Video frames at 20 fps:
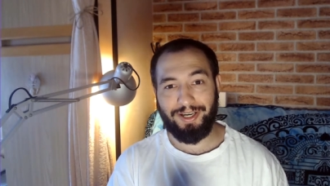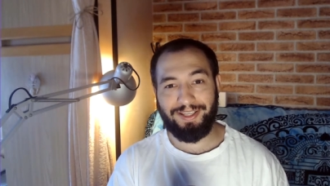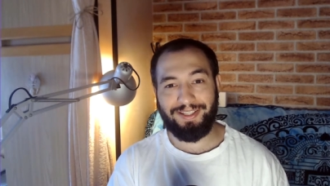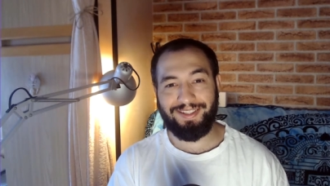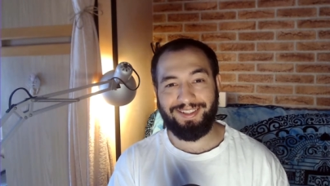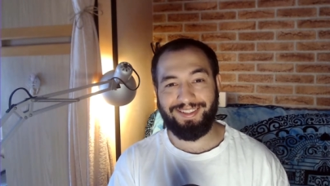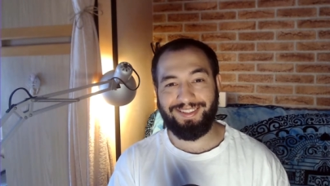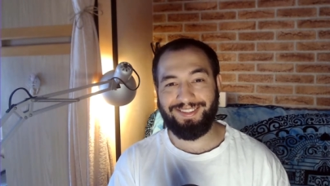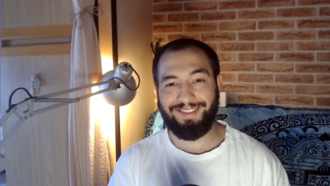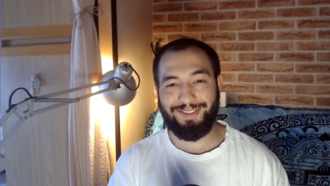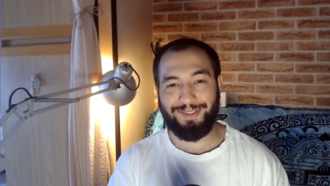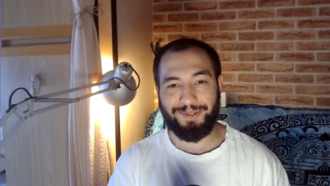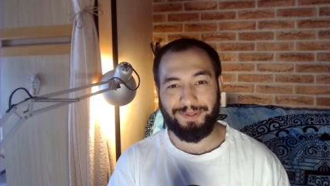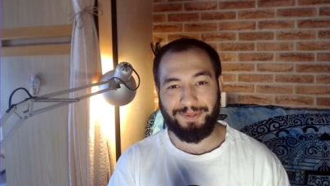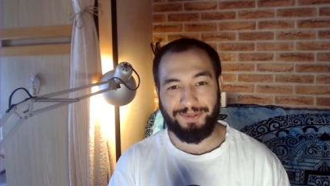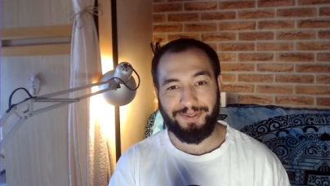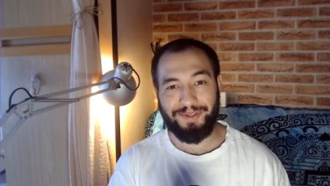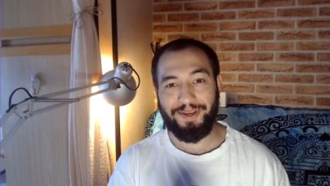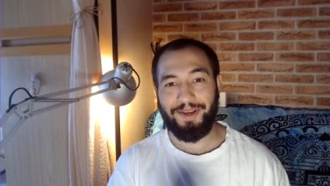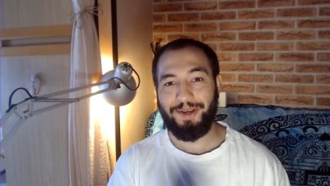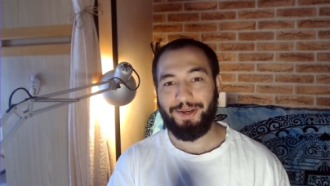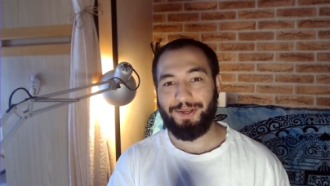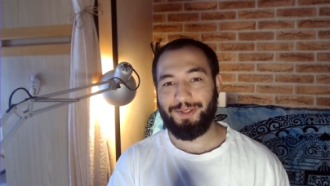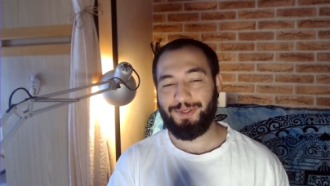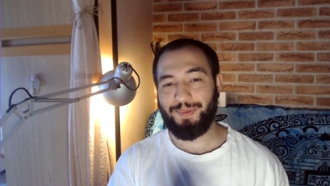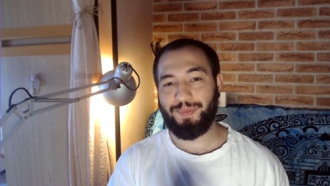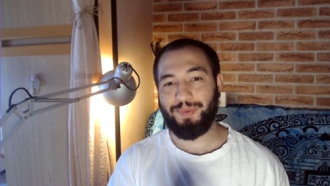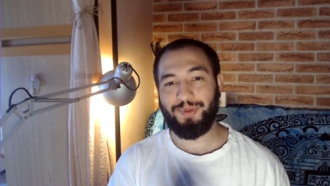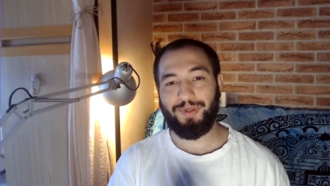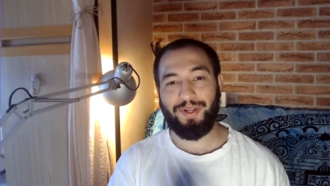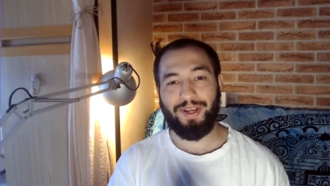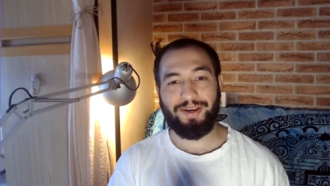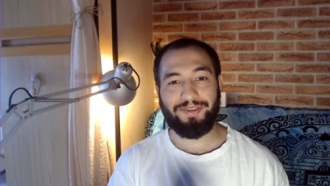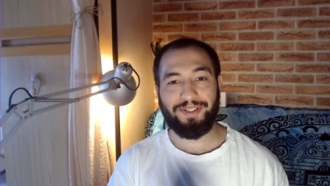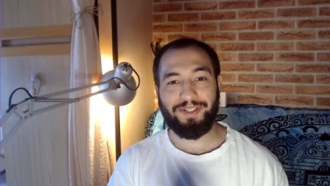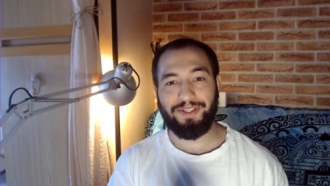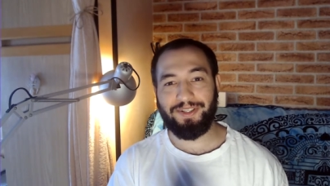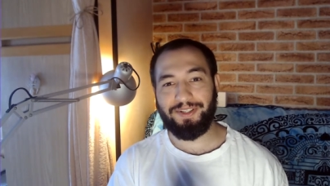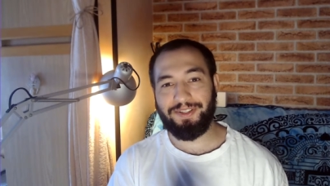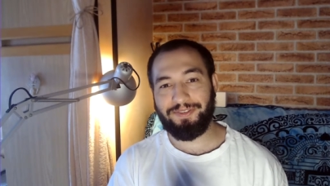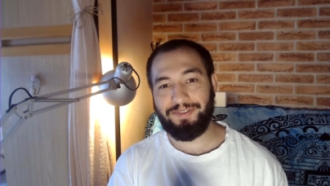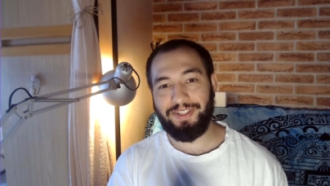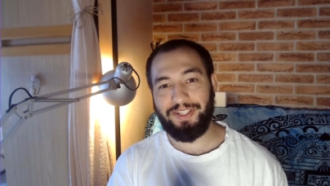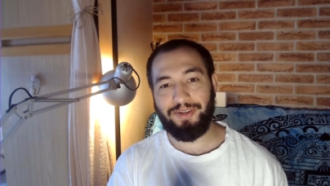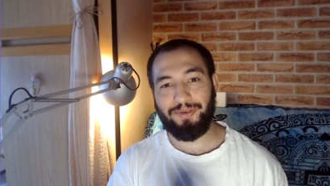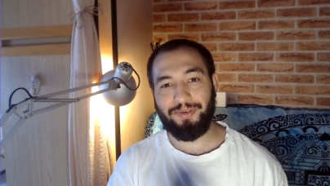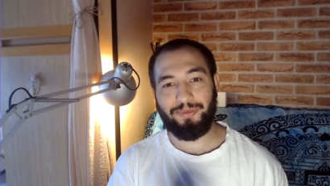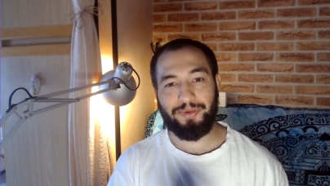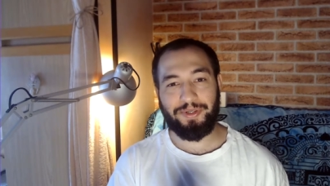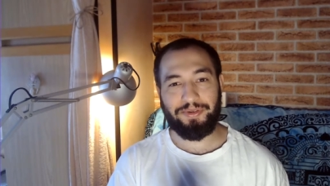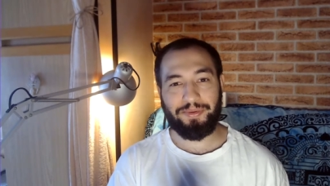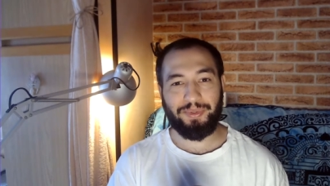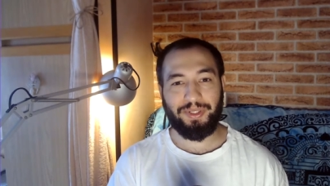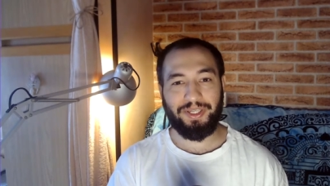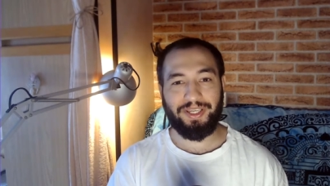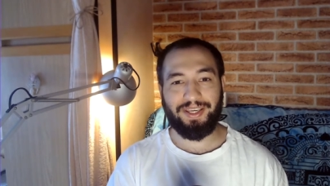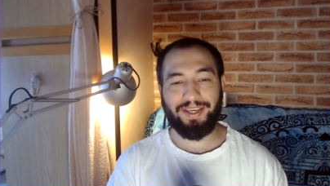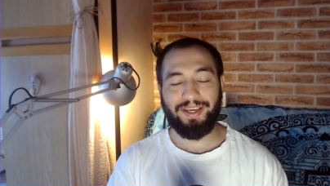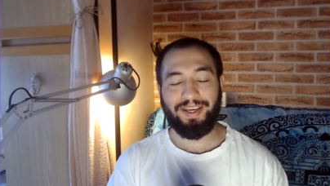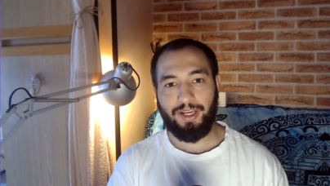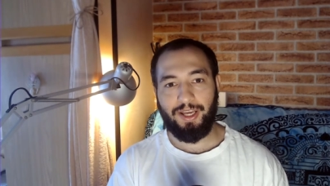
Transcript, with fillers: to, to put out a video for a week.